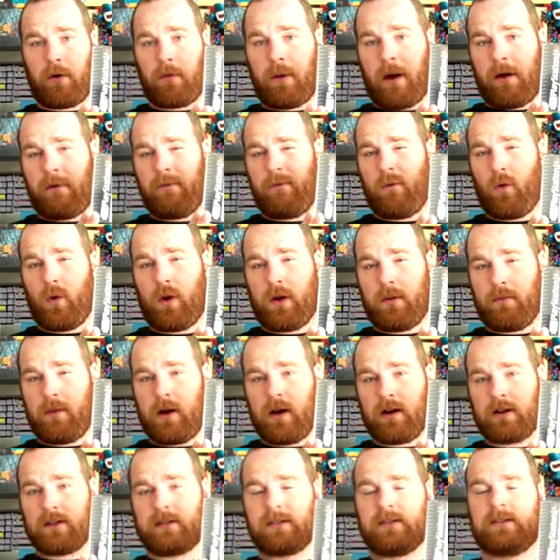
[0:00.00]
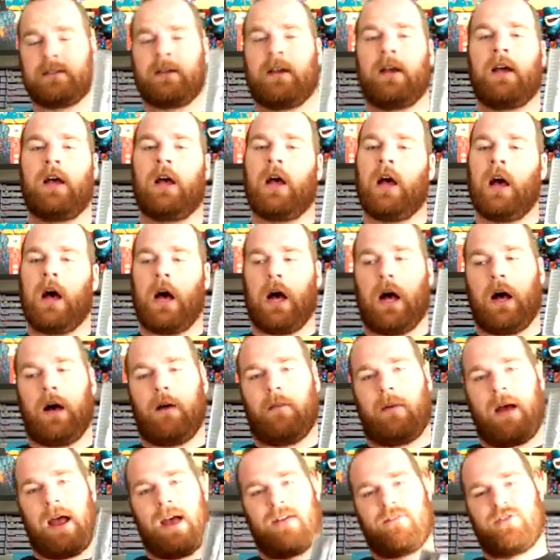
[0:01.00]
about 40 bucks.
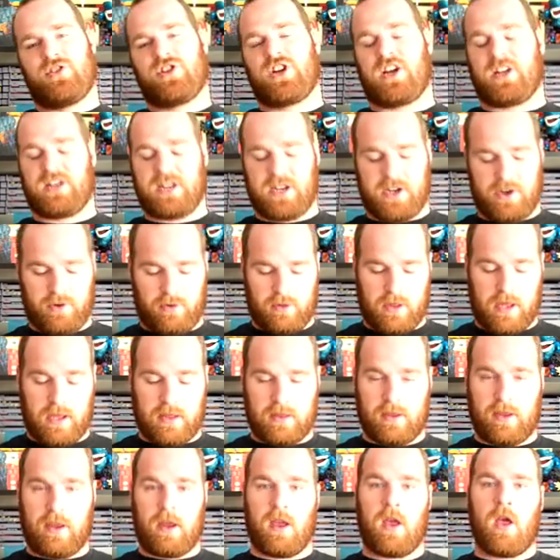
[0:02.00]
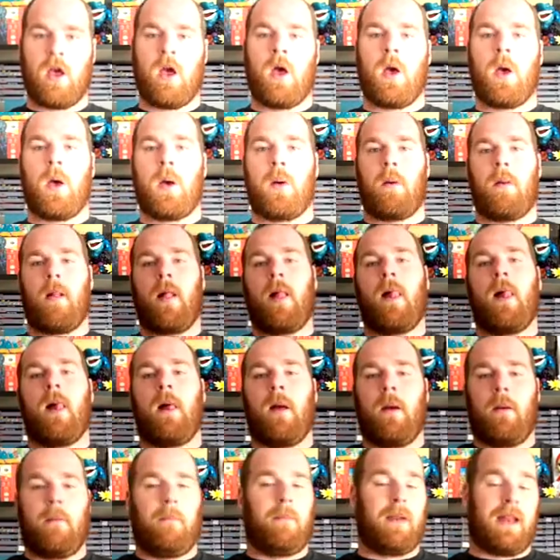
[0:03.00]
I haven't checked it here lately.
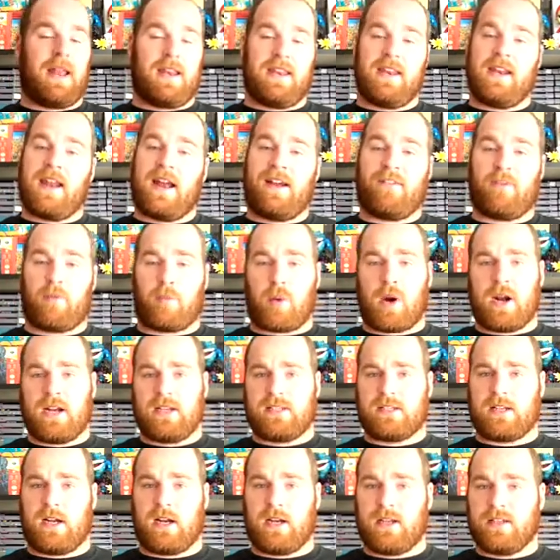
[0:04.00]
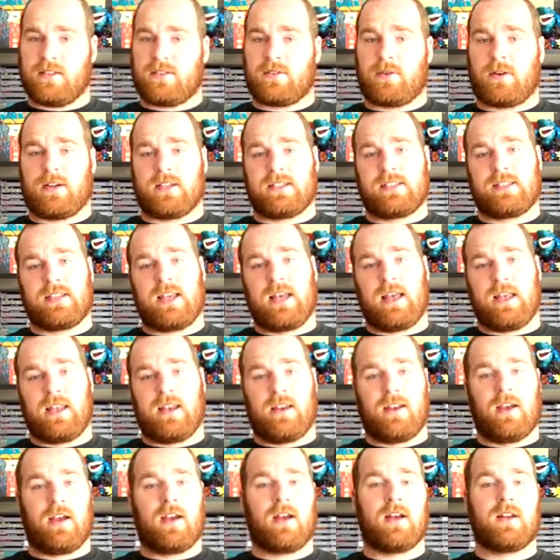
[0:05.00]
But it didn't have a price on it, so I said
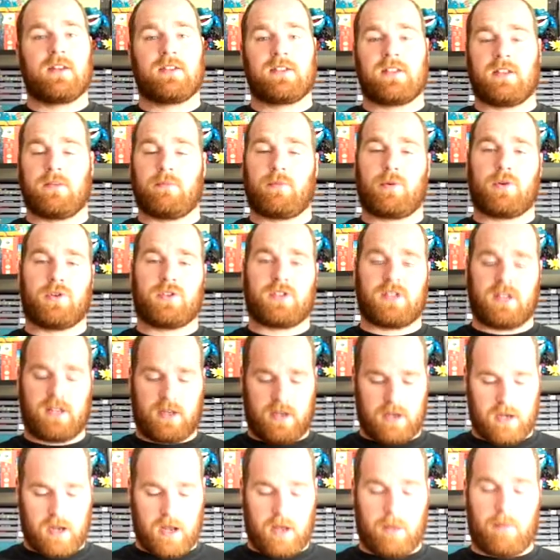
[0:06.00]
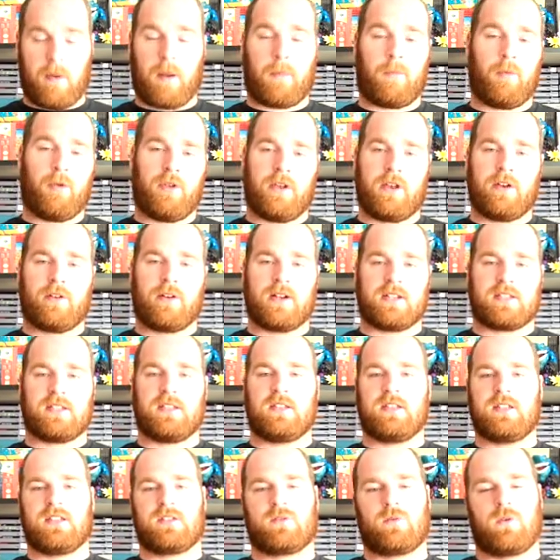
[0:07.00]
to the person, I'm really interested in
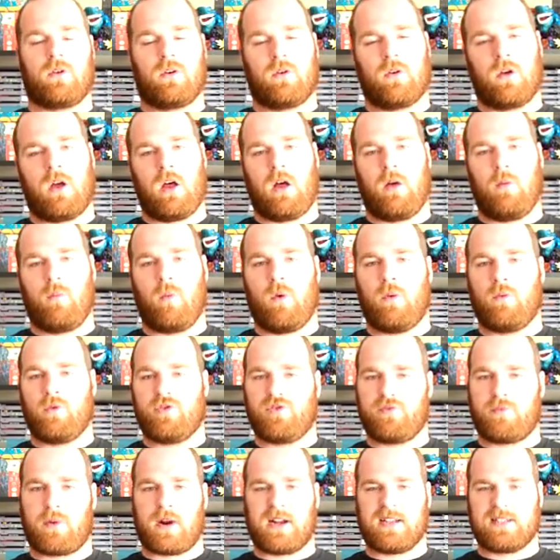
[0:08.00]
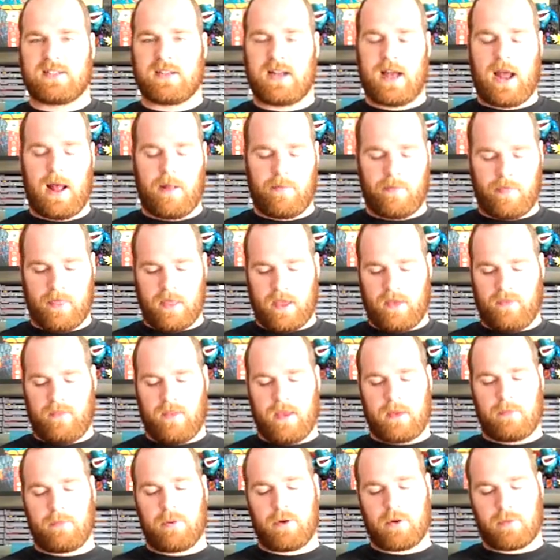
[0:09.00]
this one, what would you price it at? And they
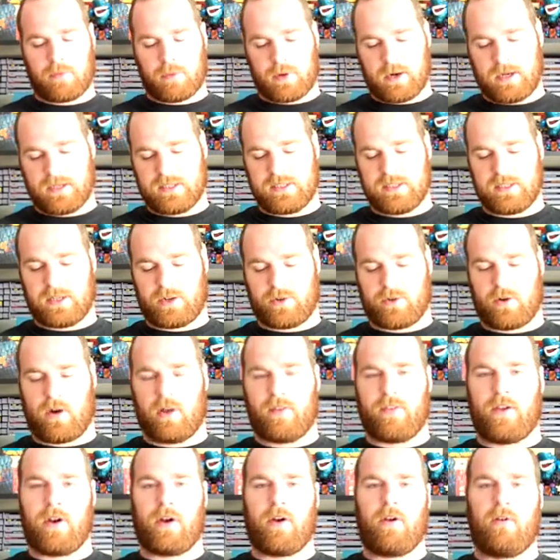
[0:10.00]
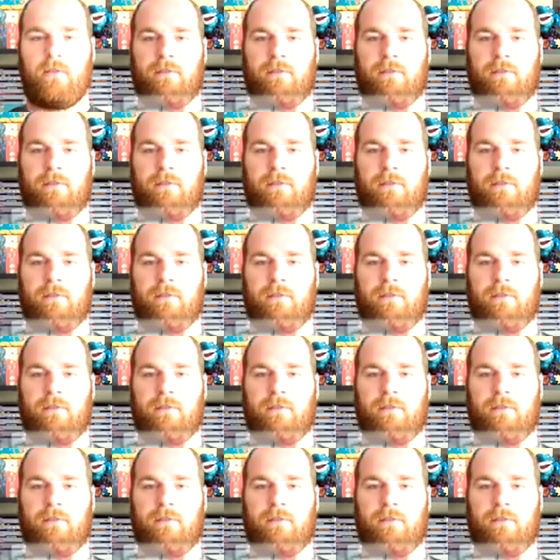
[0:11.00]
put a price sticker on there of